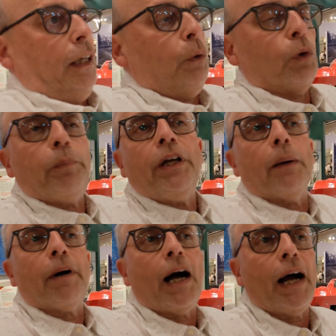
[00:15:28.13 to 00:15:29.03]
he would be
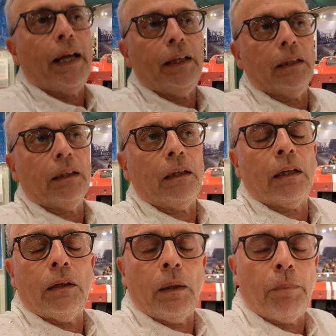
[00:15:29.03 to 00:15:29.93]
up high
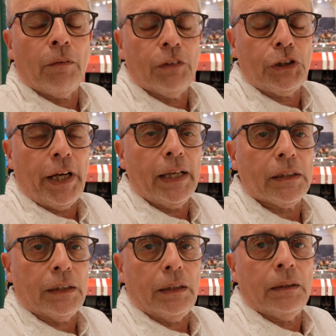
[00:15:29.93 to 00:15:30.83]
above the chassis.